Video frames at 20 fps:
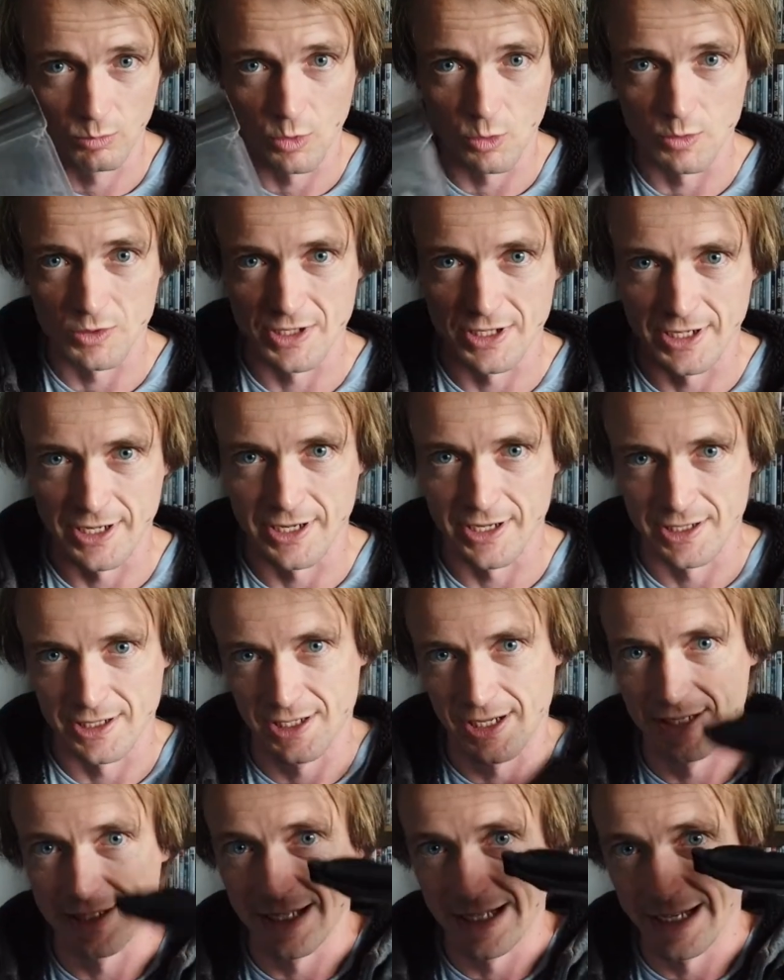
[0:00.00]
What was in
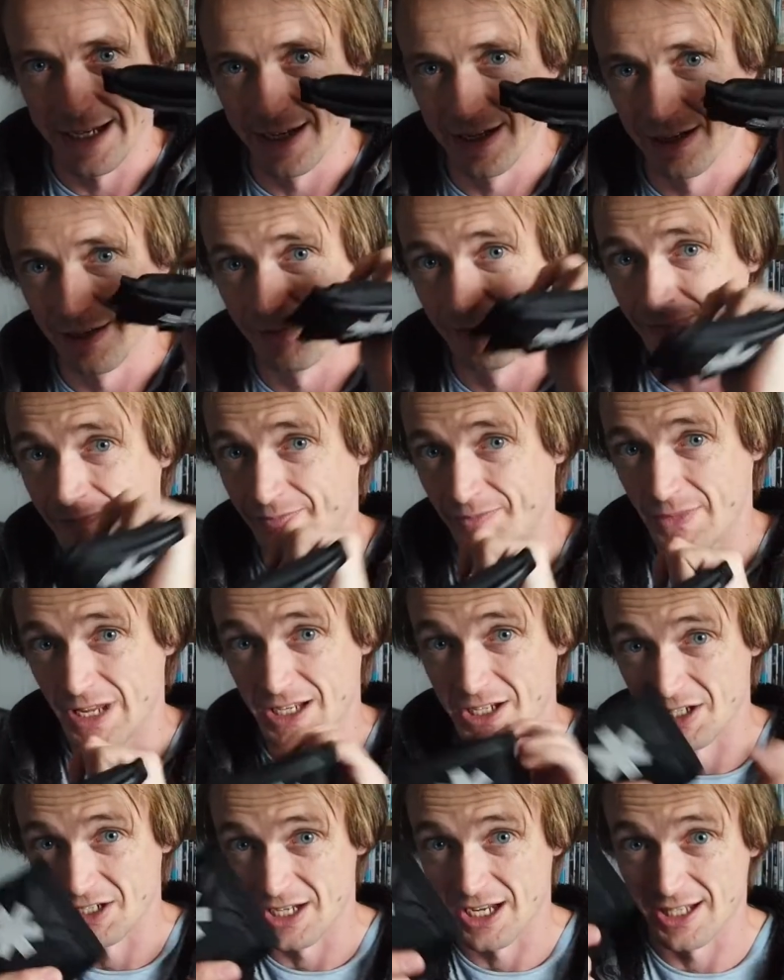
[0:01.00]
here is in here.
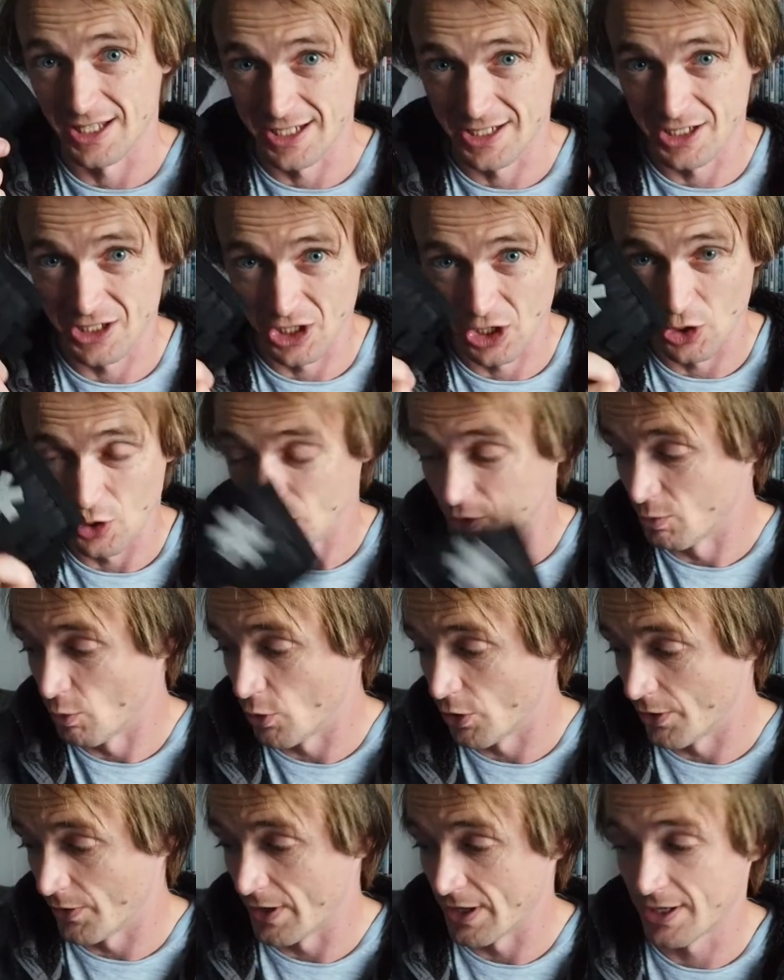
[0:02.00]
As I said, this is a lot
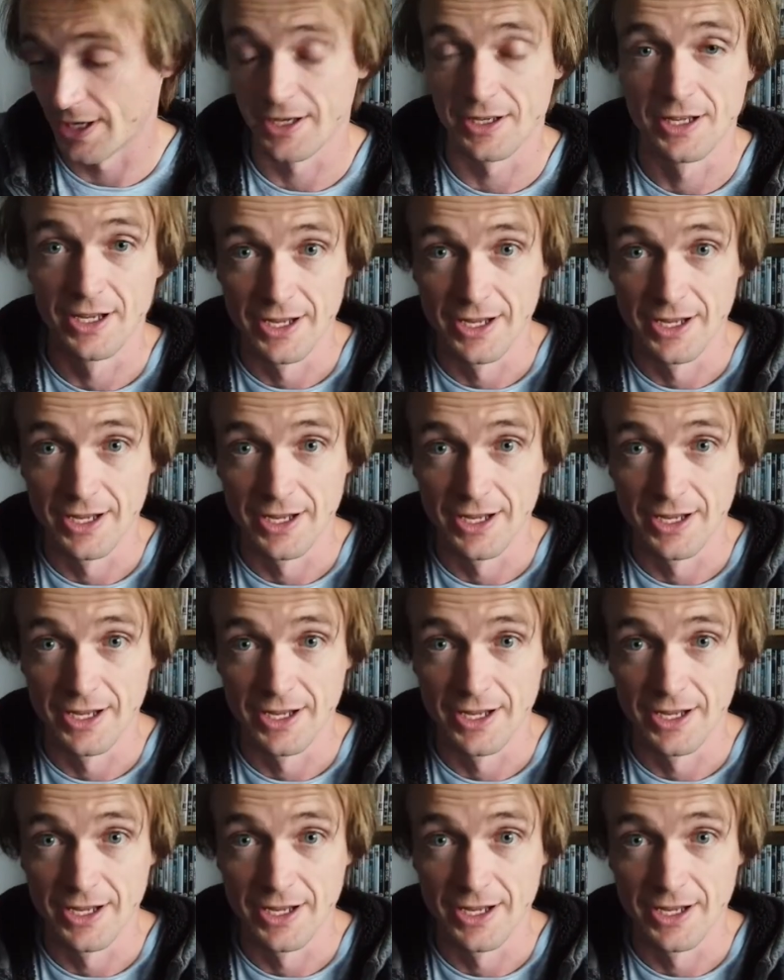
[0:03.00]
smaller. than